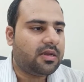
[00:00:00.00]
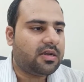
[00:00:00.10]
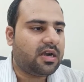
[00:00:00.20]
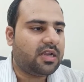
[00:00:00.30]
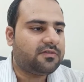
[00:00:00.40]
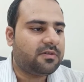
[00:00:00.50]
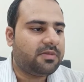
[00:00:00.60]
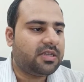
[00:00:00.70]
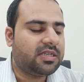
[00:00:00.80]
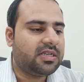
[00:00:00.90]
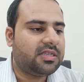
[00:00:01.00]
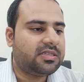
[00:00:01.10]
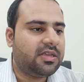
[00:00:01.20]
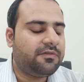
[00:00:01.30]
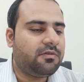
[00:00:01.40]
Transformation is,
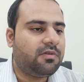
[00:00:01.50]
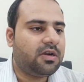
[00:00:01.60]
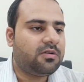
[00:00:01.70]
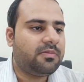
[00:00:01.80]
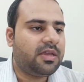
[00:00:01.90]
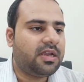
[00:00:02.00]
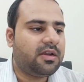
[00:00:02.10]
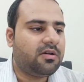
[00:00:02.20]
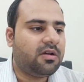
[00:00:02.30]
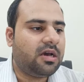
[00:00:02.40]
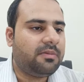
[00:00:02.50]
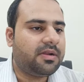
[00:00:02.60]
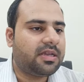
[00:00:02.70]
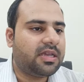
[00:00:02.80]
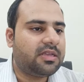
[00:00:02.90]
if you want to make it all
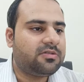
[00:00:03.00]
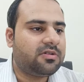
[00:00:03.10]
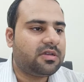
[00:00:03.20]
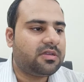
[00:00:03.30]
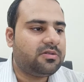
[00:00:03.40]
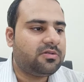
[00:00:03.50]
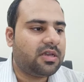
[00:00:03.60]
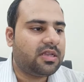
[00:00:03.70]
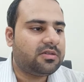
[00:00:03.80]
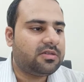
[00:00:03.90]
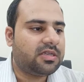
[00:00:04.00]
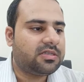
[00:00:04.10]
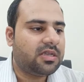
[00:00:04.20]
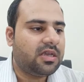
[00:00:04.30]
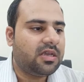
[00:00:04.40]
uppercase, you can just
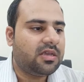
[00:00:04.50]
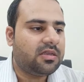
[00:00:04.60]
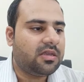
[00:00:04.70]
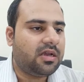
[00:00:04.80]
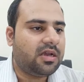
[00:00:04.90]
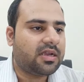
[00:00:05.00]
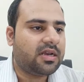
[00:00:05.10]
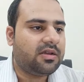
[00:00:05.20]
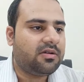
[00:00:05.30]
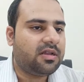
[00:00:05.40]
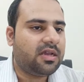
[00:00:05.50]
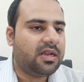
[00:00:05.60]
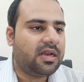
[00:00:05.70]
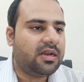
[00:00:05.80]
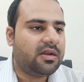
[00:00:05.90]
click on here
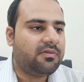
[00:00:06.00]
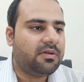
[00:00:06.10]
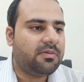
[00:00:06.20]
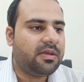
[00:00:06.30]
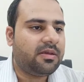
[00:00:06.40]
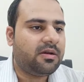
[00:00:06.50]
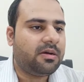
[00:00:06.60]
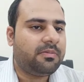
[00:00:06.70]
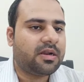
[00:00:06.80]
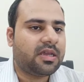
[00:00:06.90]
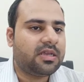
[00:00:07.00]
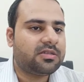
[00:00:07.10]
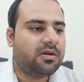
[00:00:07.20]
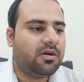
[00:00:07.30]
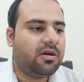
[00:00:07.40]
and it will be uppercase.
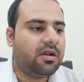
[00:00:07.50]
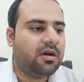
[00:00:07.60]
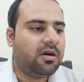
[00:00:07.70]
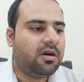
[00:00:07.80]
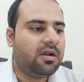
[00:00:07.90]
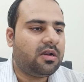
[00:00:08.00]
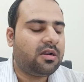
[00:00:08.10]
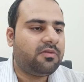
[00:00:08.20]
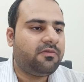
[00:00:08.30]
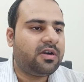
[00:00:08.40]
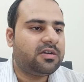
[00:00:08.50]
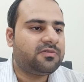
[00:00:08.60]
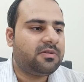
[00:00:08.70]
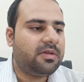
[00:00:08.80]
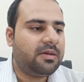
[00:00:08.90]
All words
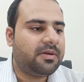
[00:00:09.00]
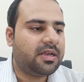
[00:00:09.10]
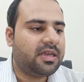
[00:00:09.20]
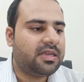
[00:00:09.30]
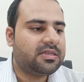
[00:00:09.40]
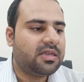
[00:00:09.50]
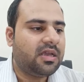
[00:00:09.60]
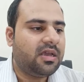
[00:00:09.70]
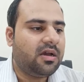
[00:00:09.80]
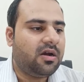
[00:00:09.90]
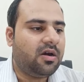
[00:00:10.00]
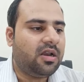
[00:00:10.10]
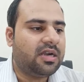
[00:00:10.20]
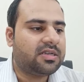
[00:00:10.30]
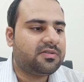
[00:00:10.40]
will be uppercase, all
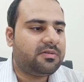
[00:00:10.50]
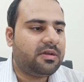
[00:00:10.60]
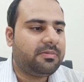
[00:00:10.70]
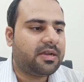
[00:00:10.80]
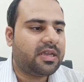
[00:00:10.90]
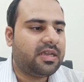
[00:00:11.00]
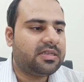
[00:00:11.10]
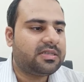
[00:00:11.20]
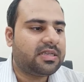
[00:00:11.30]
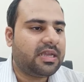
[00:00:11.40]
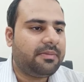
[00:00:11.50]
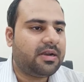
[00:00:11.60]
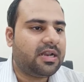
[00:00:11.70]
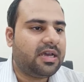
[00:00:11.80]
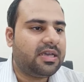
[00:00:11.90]
letters will be uppercase.
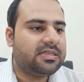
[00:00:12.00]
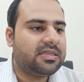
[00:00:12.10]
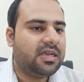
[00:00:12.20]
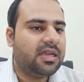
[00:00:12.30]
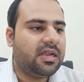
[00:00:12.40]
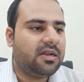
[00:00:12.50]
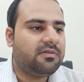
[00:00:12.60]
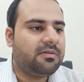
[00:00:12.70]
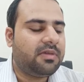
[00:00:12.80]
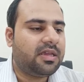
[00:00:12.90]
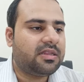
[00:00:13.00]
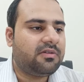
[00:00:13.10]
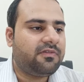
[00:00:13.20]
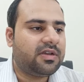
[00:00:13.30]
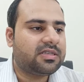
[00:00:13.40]
Capitalize, it will make the
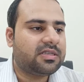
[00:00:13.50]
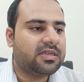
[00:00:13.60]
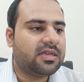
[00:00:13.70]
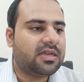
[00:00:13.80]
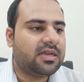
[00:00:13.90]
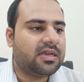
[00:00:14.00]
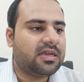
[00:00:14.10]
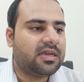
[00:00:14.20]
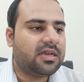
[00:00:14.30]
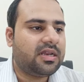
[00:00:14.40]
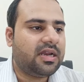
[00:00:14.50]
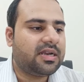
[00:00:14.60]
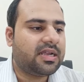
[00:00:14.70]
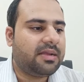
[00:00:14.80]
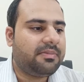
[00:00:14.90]
first
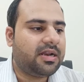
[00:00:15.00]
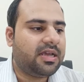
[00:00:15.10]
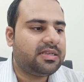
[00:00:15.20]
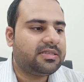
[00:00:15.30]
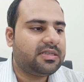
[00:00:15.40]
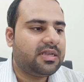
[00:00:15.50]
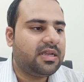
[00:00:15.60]
letter capitalized.